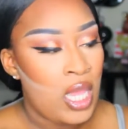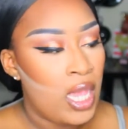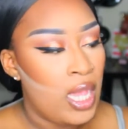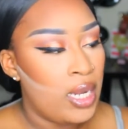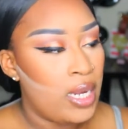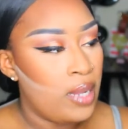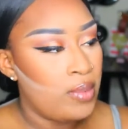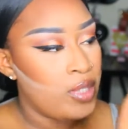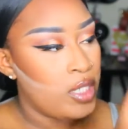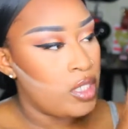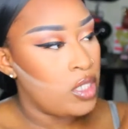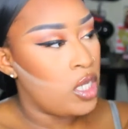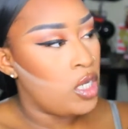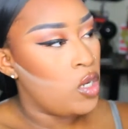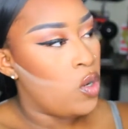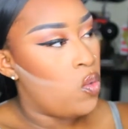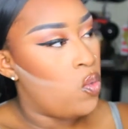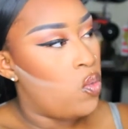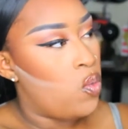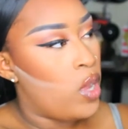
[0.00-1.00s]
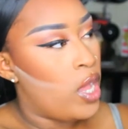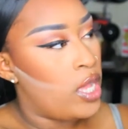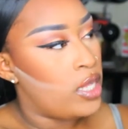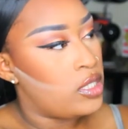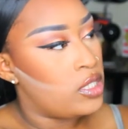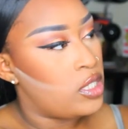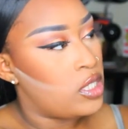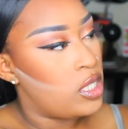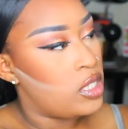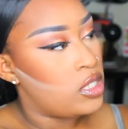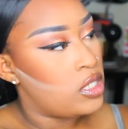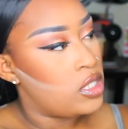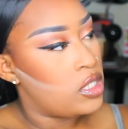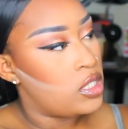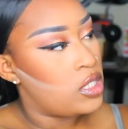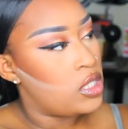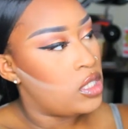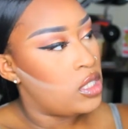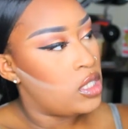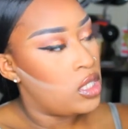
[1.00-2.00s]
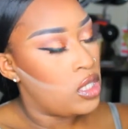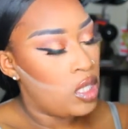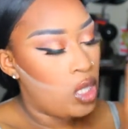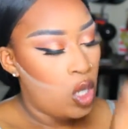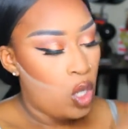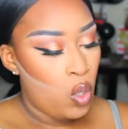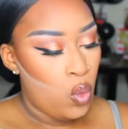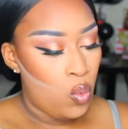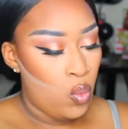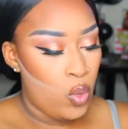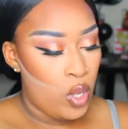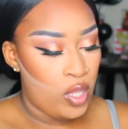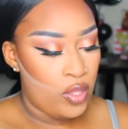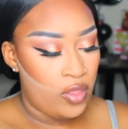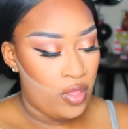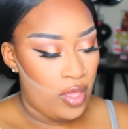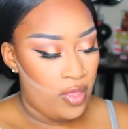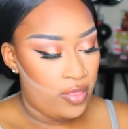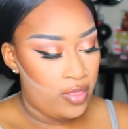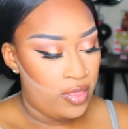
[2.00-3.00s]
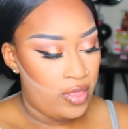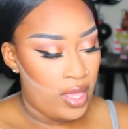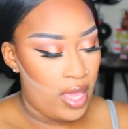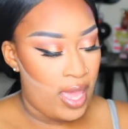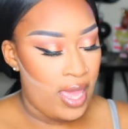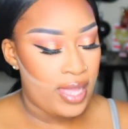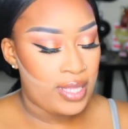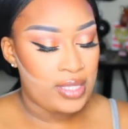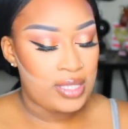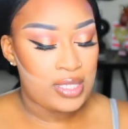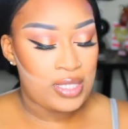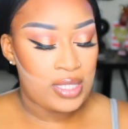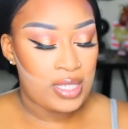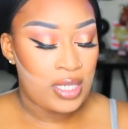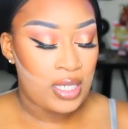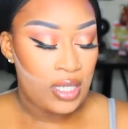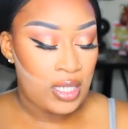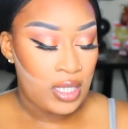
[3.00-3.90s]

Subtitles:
and I'm just going to wet it with that